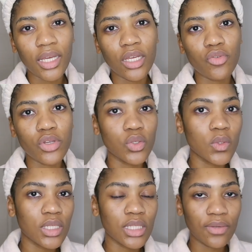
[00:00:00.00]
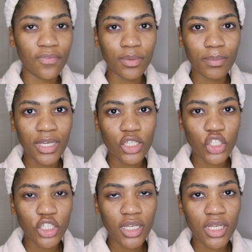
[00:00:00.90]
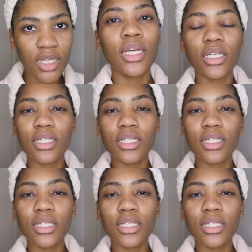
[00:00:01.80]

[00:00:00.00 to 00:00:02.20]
it reduces inflammation,